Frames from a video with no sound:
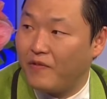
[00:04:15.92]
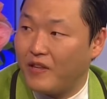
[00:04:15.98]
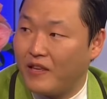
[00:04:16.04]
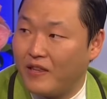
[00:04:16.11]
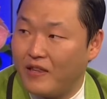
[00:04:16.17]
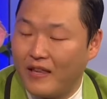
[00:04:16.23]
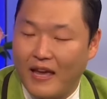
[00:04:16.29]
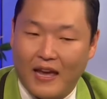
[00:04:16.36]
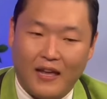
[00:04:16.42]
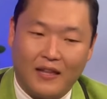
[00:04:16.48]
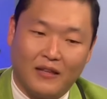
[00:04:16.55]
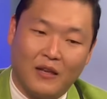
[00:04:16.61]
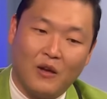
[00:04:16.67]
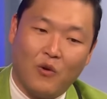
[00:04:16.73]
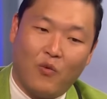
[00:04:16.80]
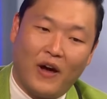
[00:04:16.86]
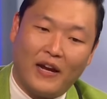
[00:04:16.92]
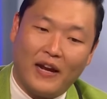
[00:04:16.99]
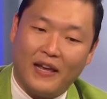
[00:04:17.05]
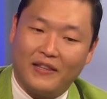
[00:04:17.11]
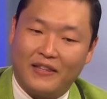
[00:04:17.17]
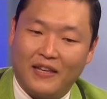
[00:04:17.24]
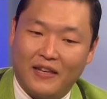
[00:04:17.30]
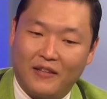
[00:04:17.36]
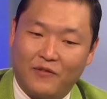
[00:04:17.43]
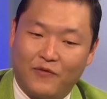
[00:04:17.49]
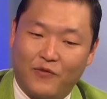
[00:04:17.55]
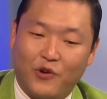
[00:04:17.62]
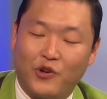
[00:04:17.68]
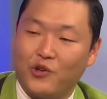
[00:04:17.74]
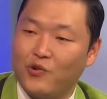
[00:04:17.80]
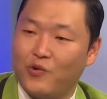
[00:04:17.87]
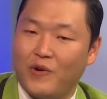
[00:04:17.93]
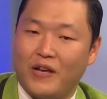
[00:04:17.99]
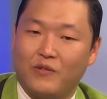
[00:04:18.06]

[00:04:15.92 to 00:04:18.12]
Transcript: All his scandals happened before Gangnam